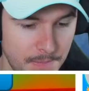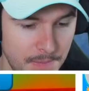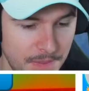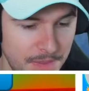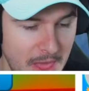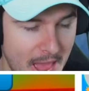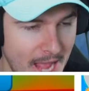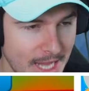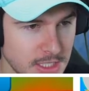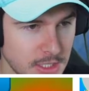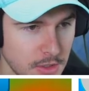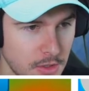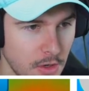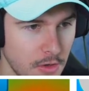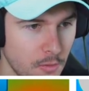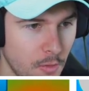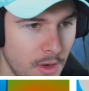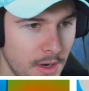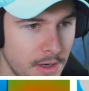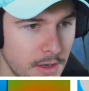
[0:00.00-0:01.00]
That's a good
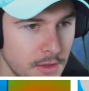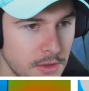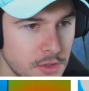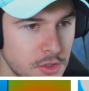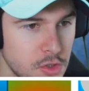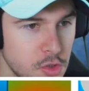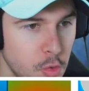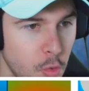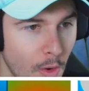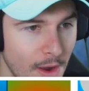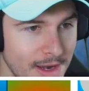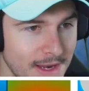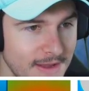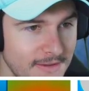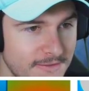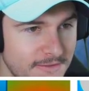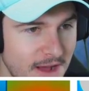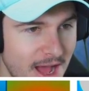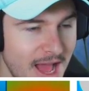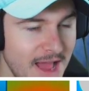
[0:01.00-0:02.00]
one.
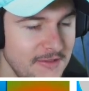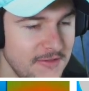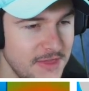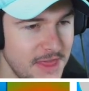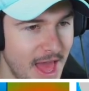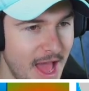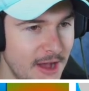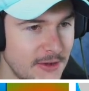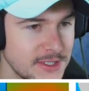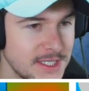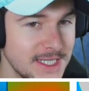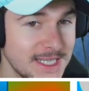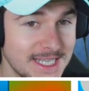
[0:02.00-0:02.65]
25,000,